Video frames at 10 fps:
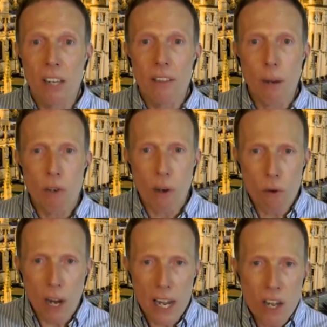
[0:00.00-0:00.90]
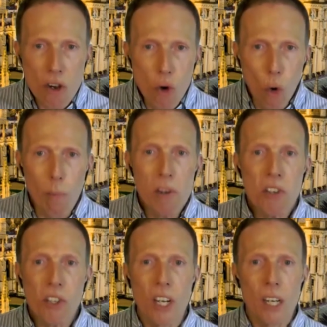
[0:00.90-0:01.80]
There is an
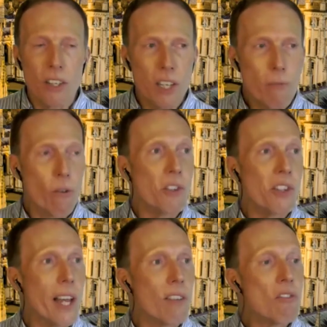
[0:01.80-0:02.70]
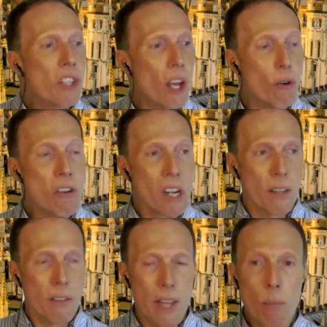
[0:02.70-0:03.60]
enormous difference then. So
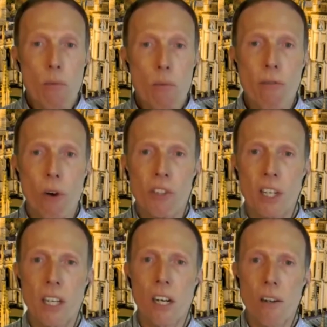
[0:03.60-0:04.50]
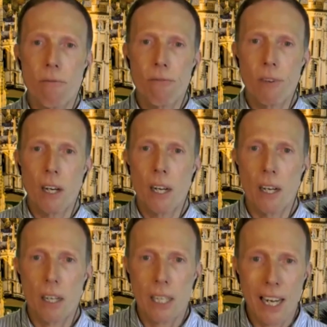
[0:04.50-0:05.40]
then we move on to kind of
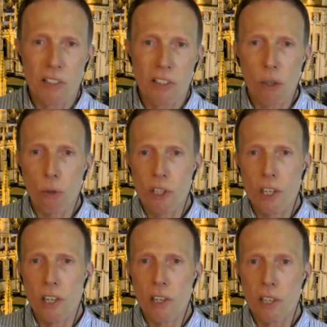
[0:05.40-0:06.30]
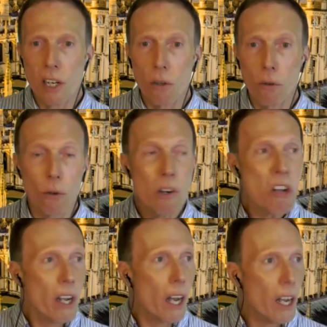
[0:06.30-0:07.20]
classical statistical
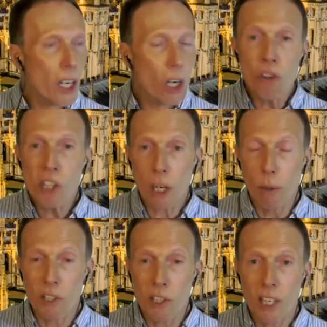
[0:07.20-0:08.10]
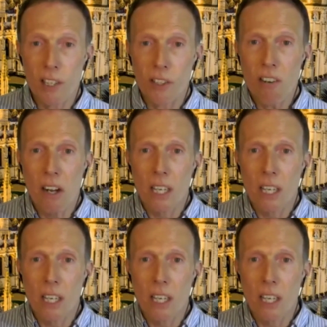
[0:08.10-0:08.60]
consequences